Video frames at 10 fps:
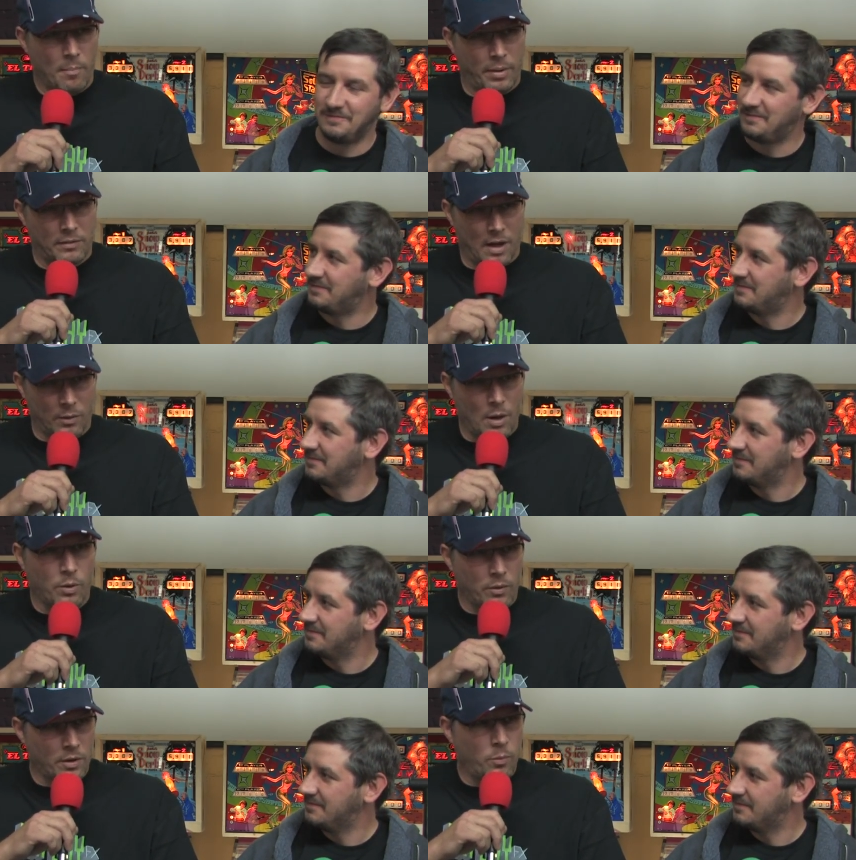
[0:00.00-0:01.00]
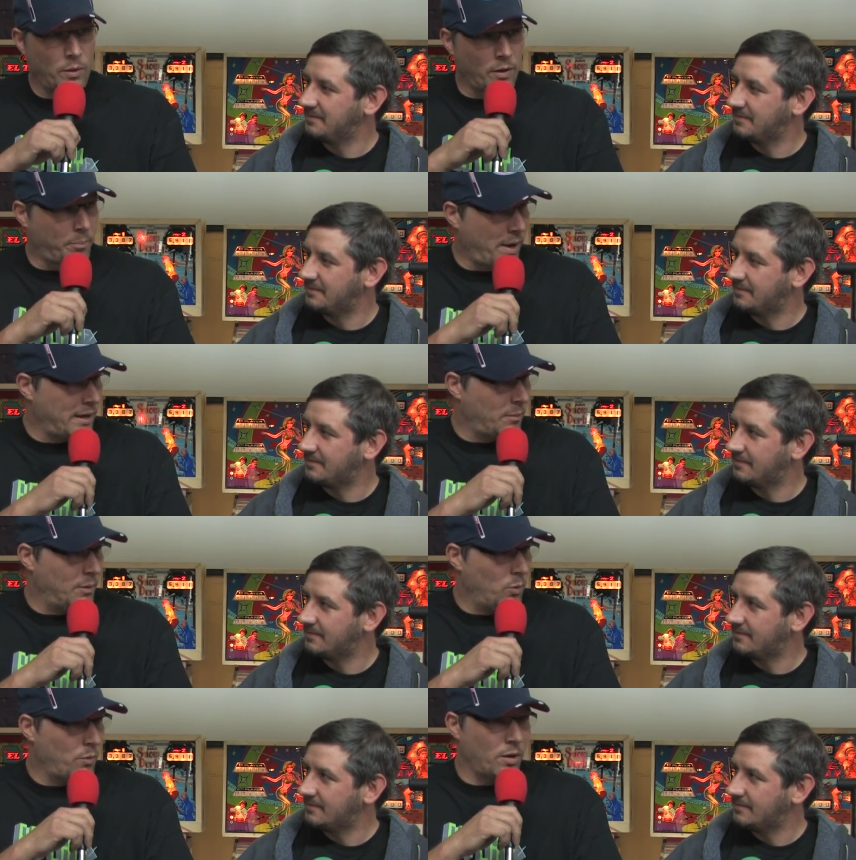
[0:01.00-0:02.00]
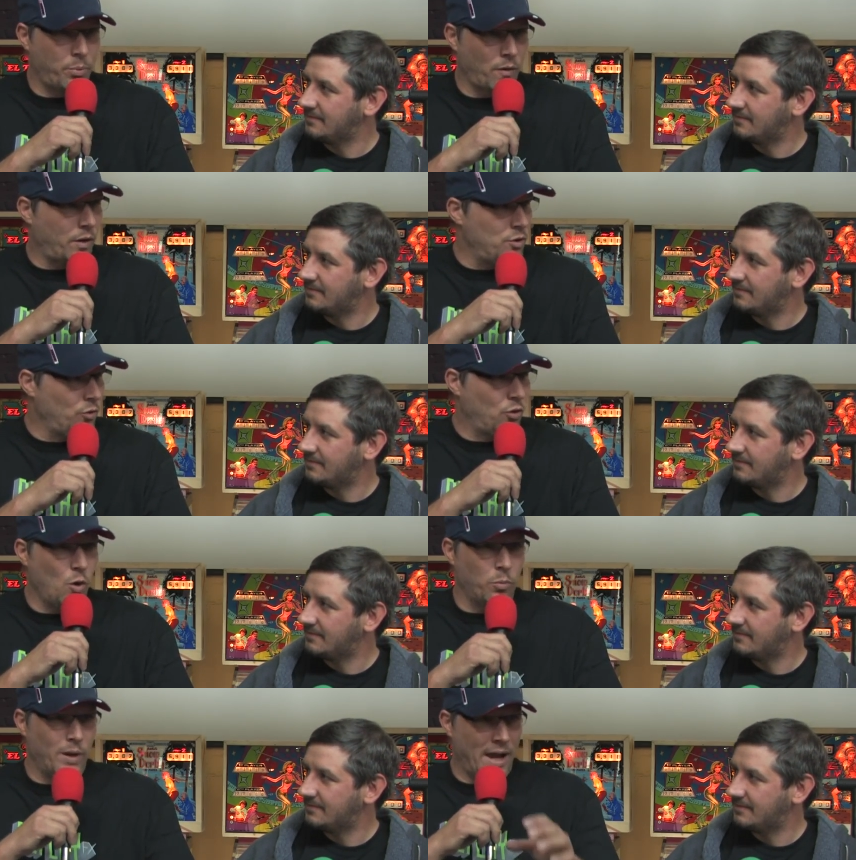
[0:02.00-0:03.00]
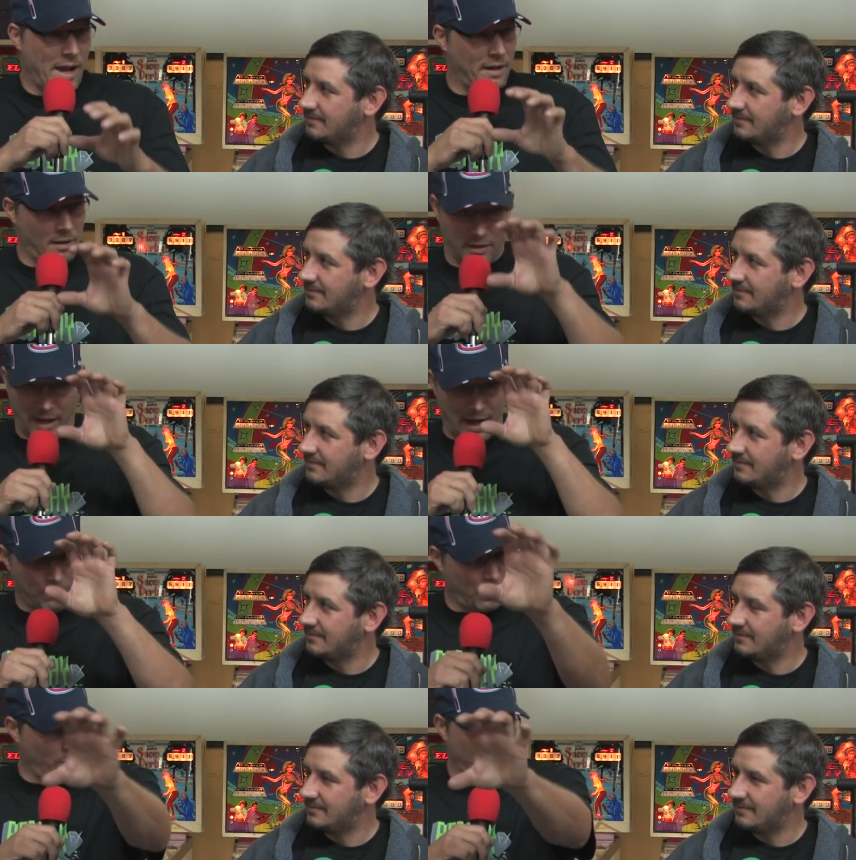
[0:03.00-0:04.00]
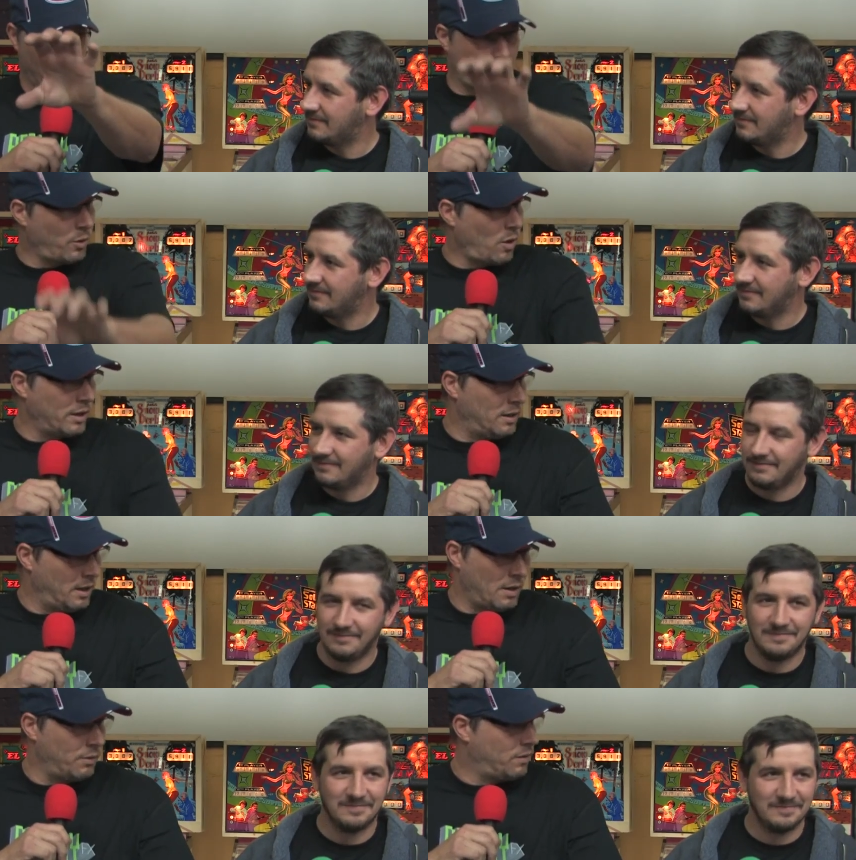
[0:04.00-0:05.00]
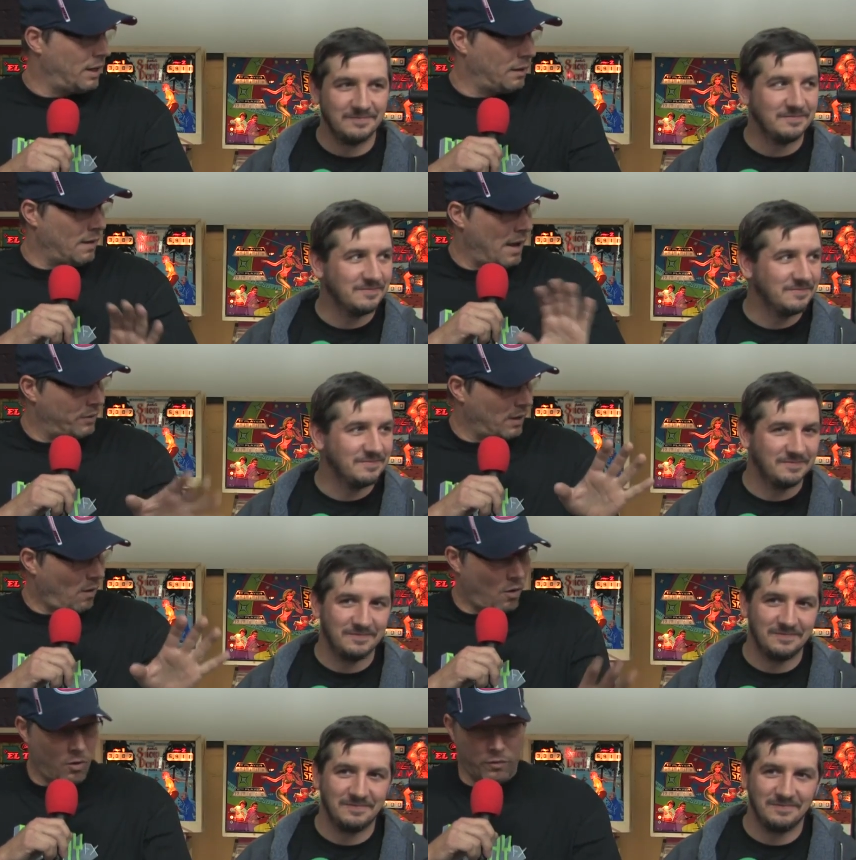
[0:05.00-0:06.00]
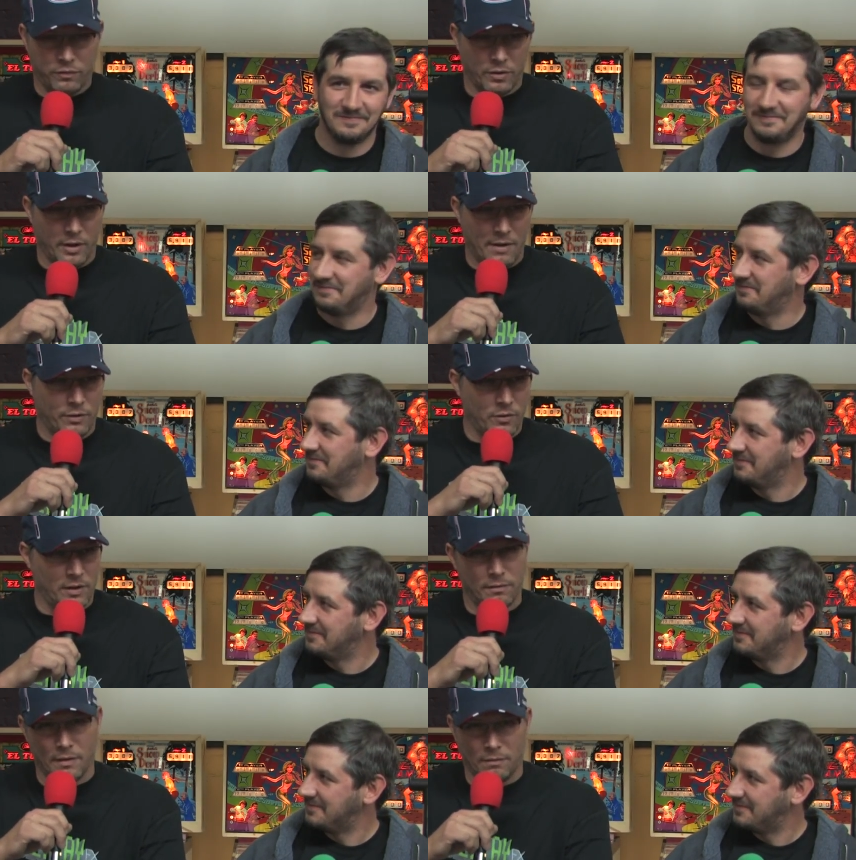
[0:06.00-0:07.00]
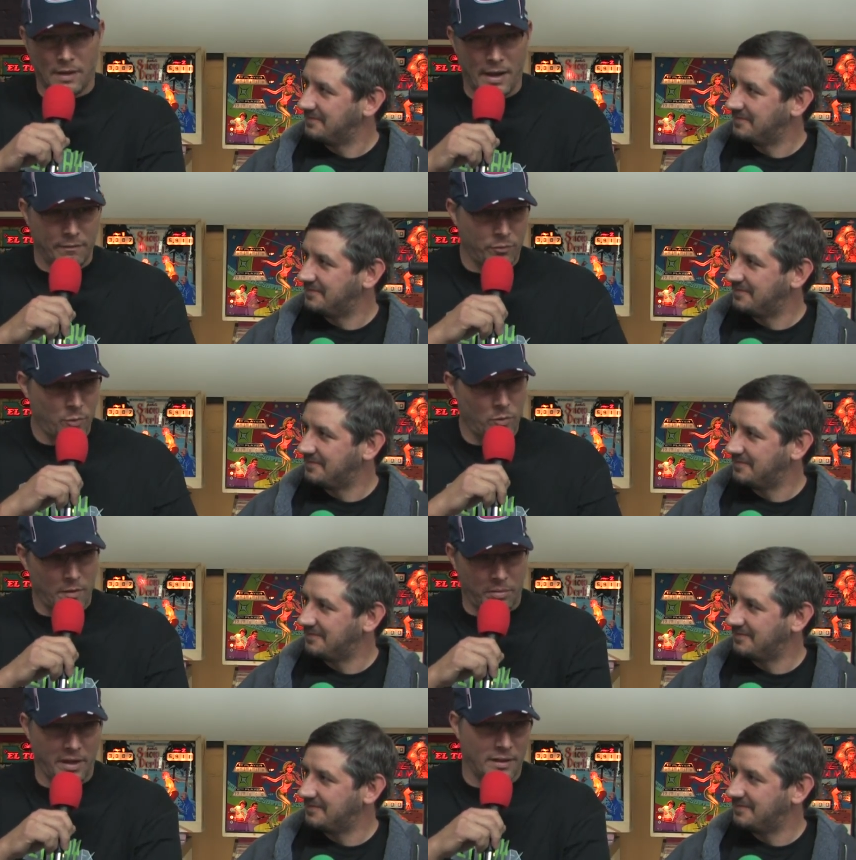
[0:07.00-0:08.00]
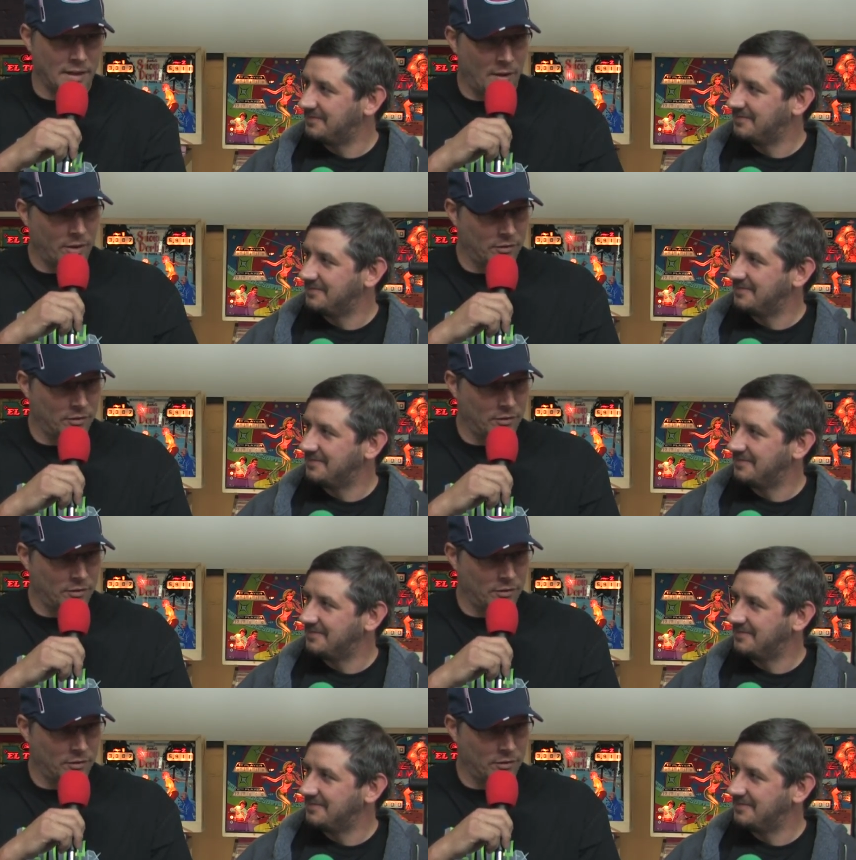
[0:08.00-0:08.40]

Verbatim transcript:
Speaker 1: But uh, yeah, we were gonna we were gonna prank them, and we were gonna put it on YouTube. We had a camera we were gonna put on it, and everything, and have it all forever. And I've ruined the plan now, and